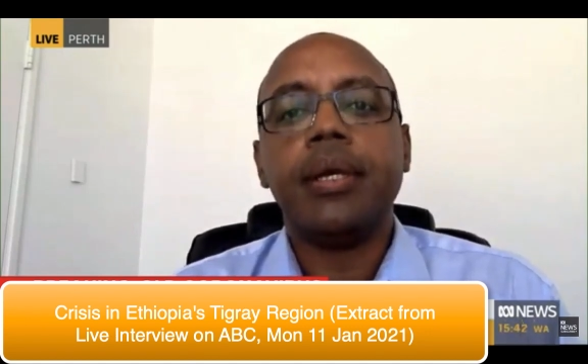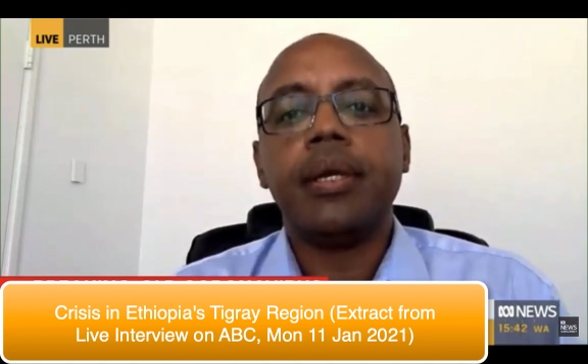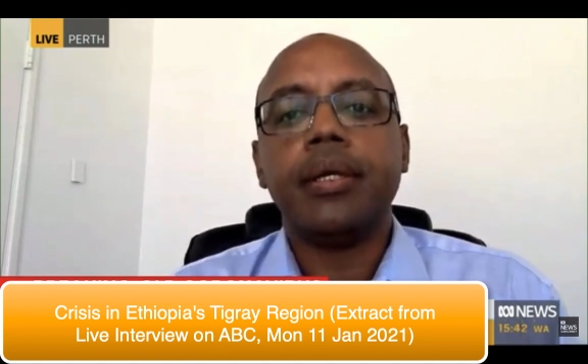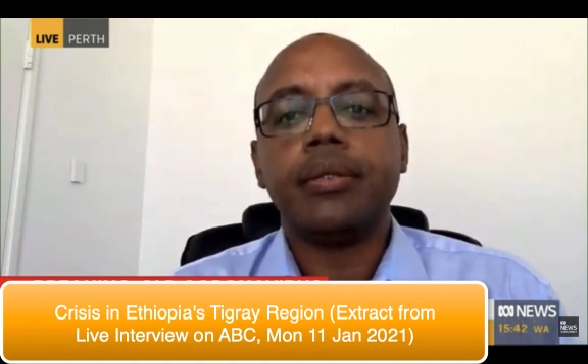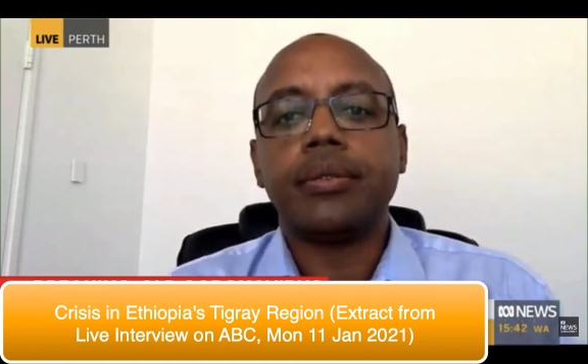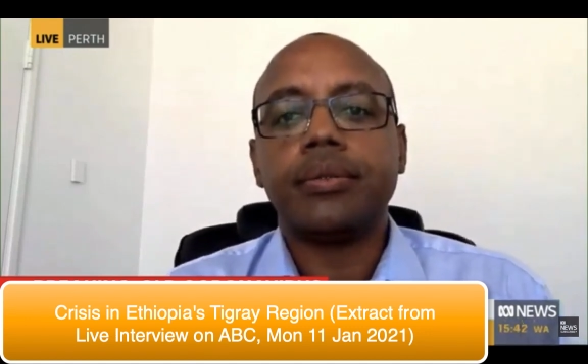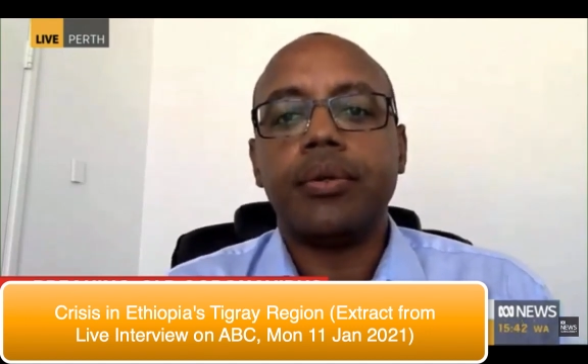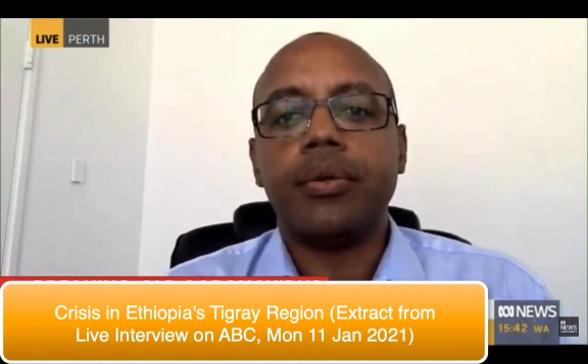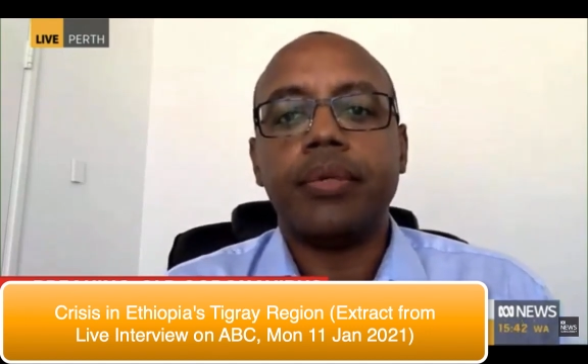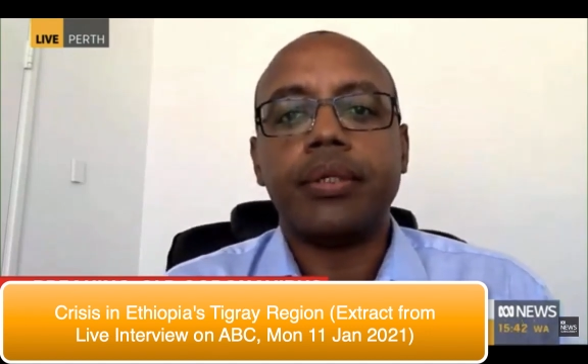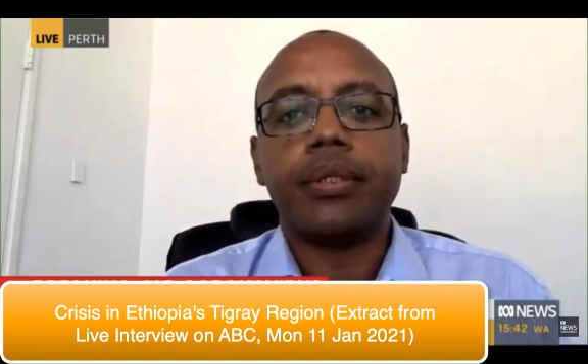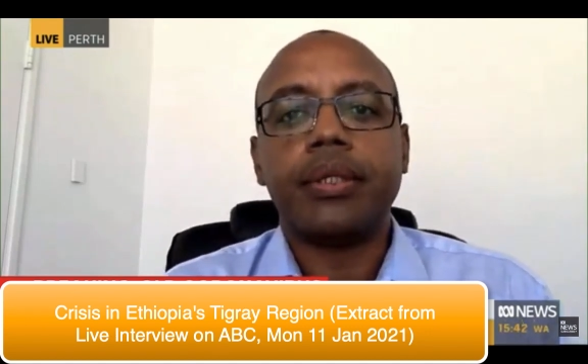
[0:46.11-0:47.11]
It's
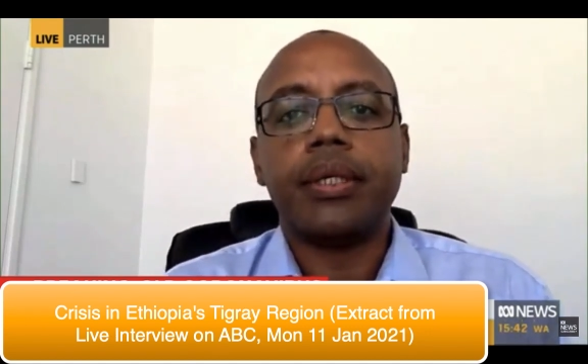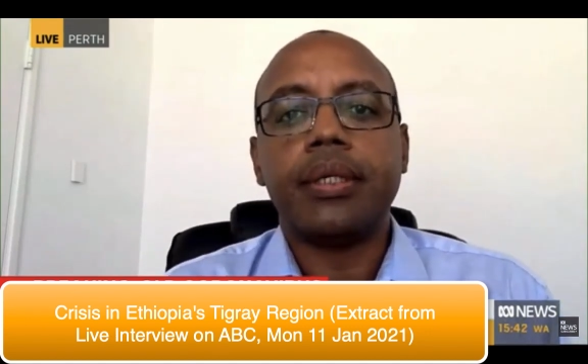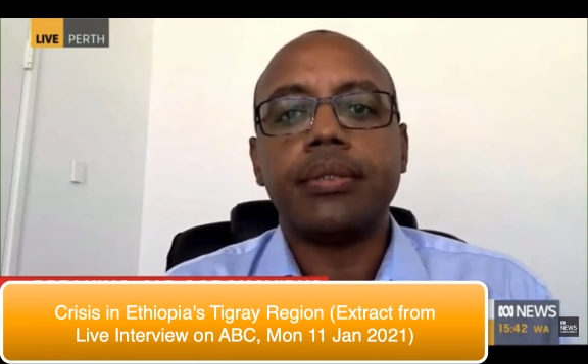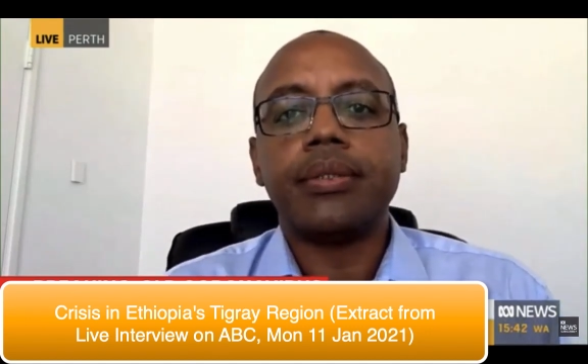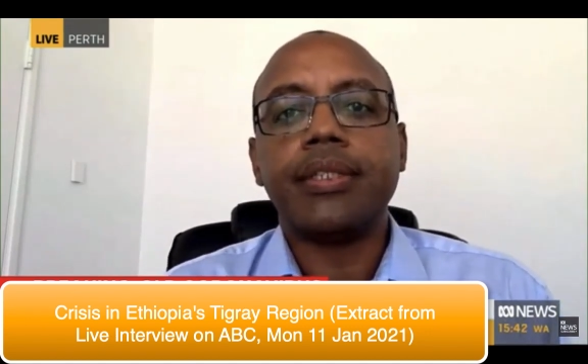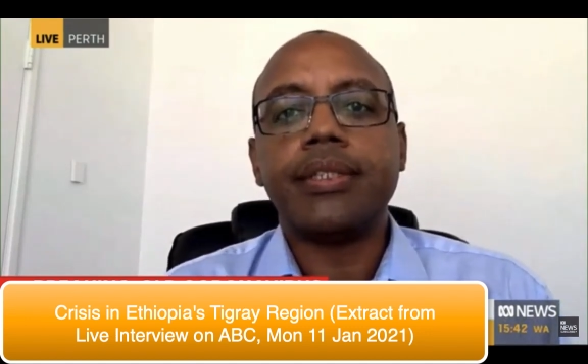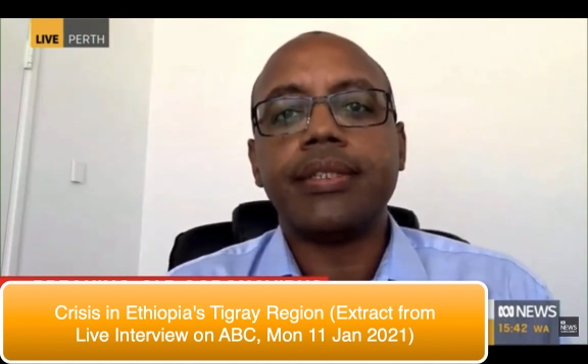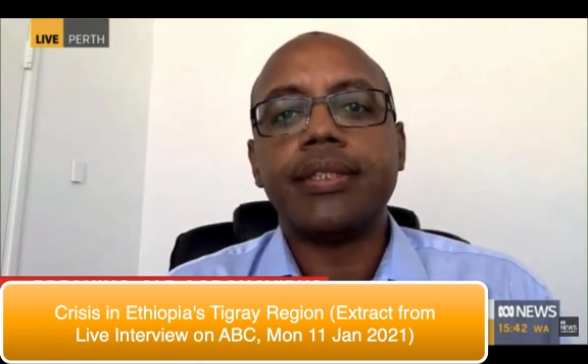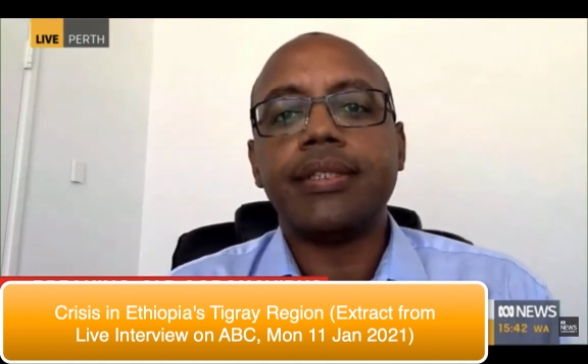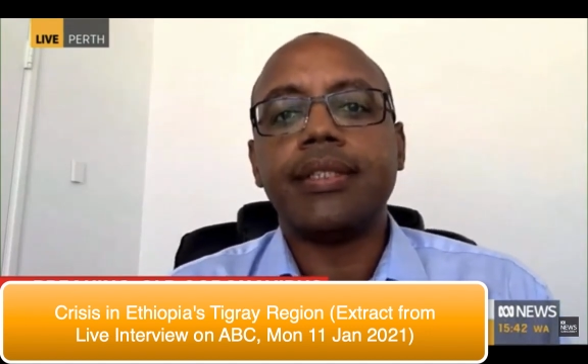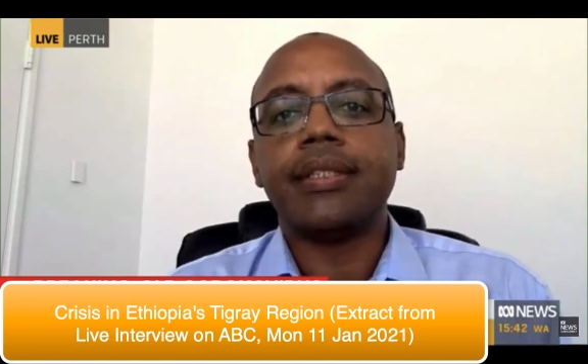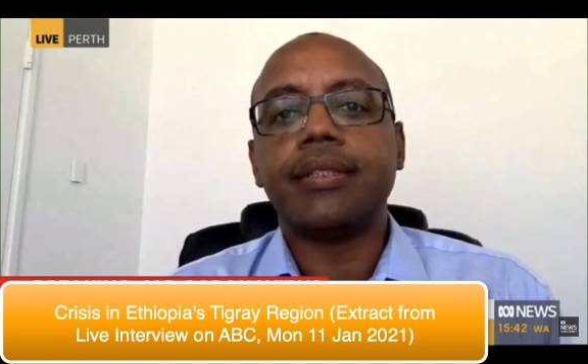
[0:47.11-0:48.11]
over
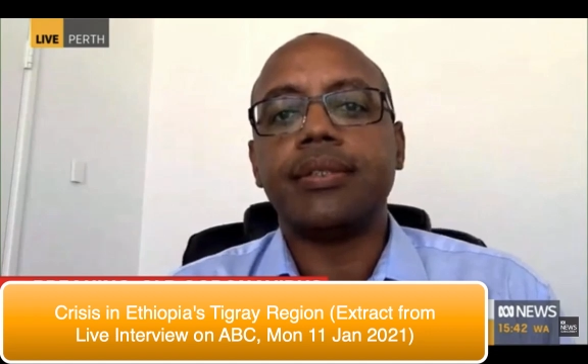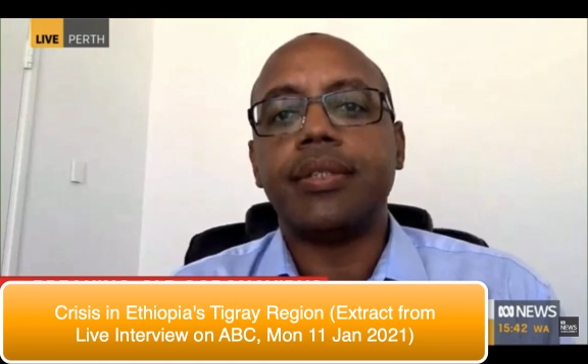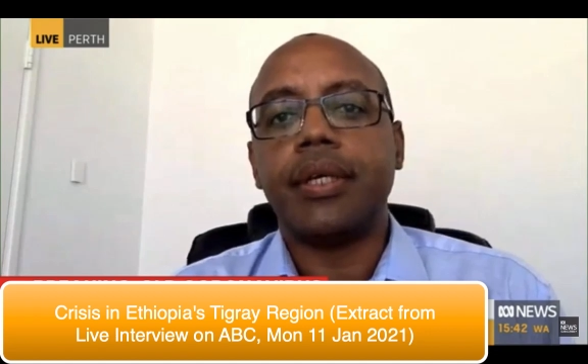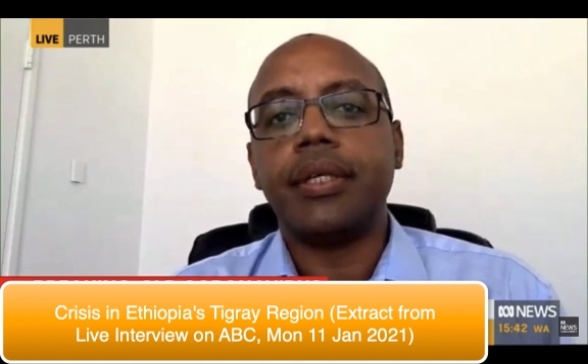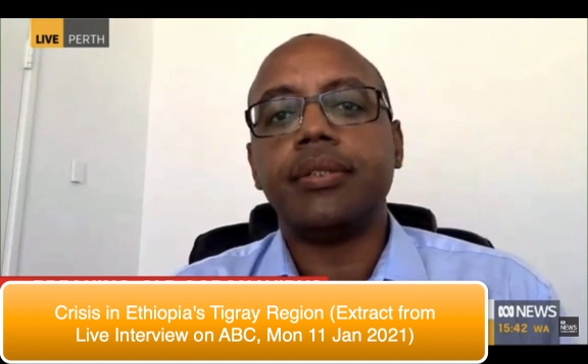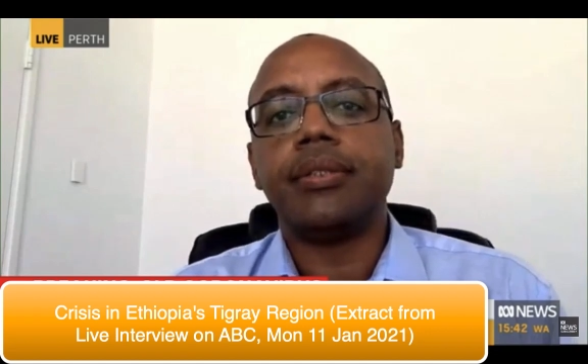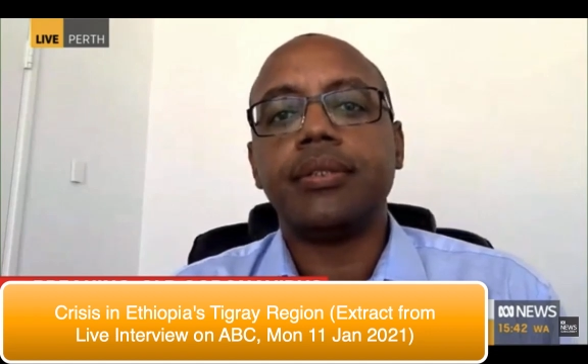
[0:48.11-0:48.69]
66 days